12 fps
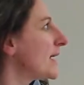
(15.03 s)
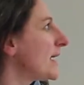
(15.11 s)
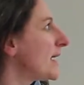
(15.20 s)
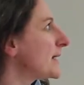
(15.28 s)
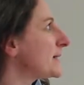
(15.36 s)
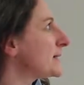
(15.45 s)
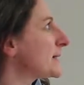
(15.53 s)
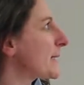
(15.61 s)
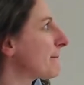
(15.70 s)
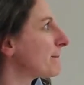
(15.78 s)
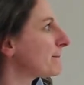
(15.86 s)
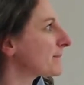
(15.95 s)

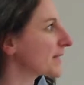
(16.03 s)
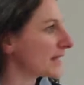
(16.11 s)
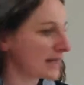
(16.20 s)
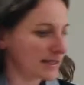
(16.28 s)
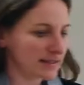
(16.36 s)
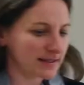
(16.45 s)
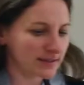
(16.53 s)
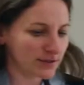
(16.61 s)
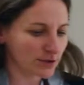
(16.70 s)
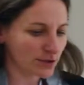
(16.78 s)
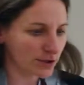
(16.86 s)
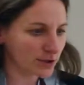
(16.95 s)
And it's
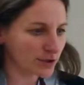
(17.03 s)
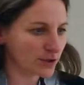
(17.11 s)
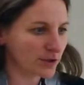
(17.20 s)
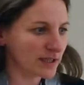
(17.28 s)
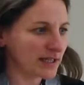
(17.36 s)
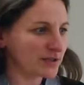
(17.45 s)
not only